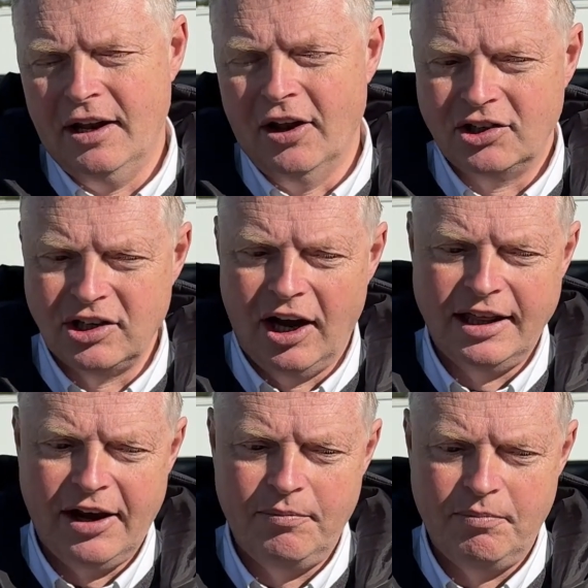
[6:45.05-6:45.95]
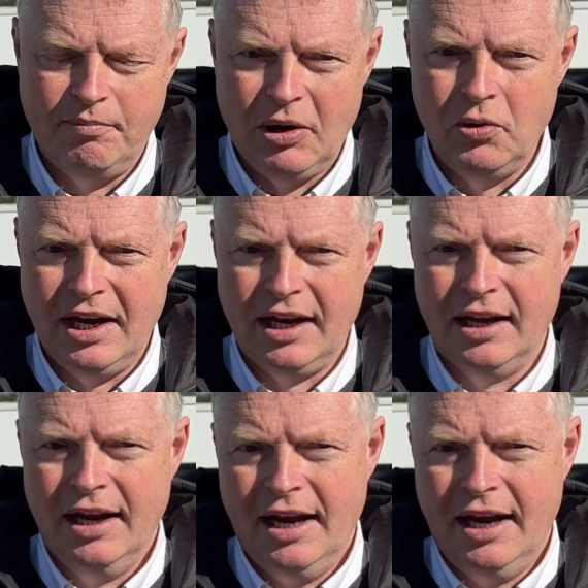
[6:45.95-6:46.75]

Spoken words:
looks like they're building